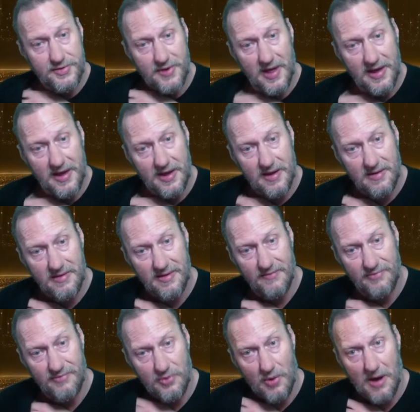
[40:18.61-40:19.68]
Like, if
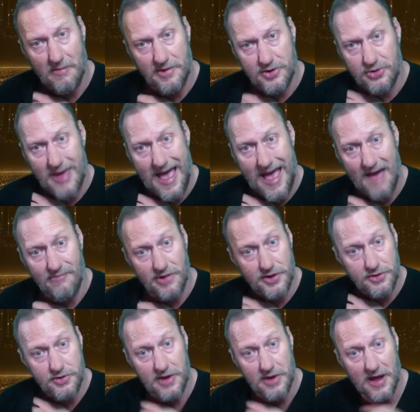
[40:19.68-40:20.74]
you want me
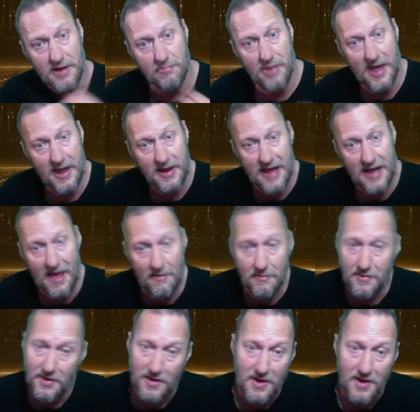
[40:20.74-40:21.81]
traveling, you got to pay that
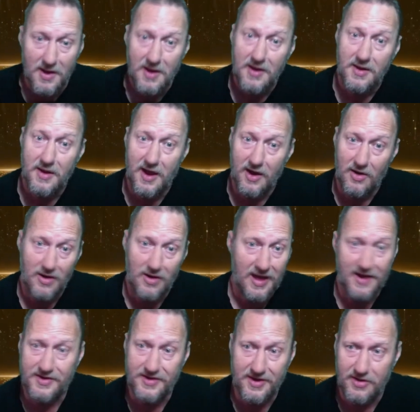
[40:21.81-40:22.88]

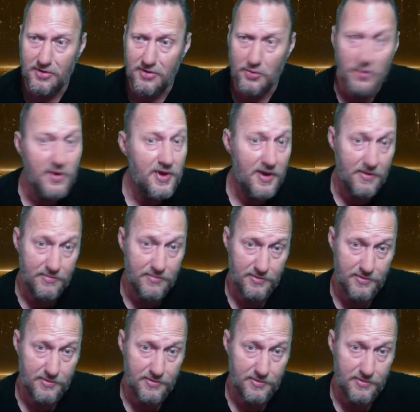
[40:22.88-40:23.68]
airline ticket or whatever.